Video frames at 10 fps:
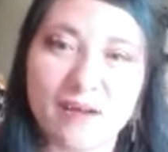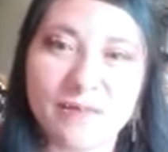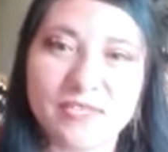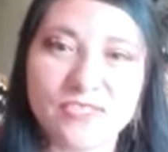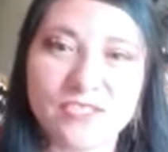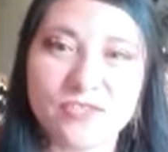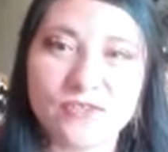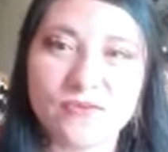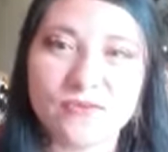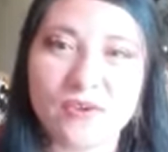How about
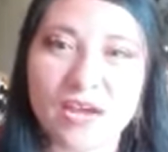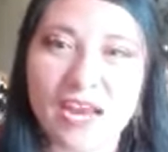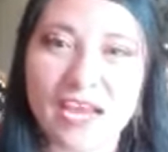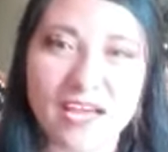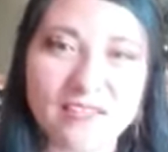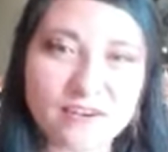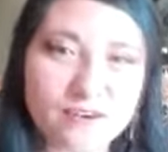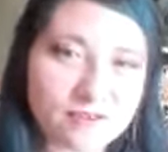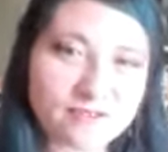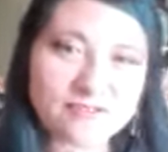you,
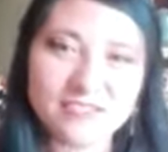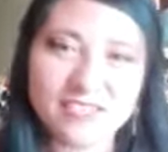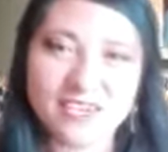Alejandro?